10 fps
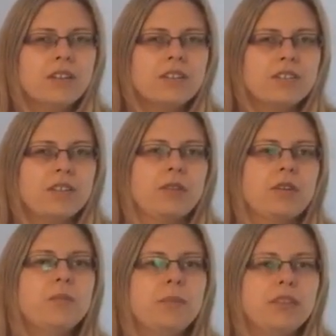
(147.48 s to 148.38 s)
So it
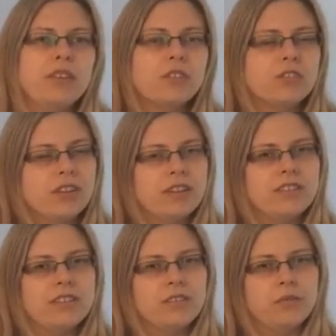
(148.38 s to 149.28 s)
could be that you're trying
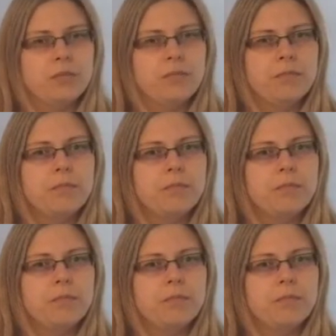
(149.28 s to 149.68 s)
to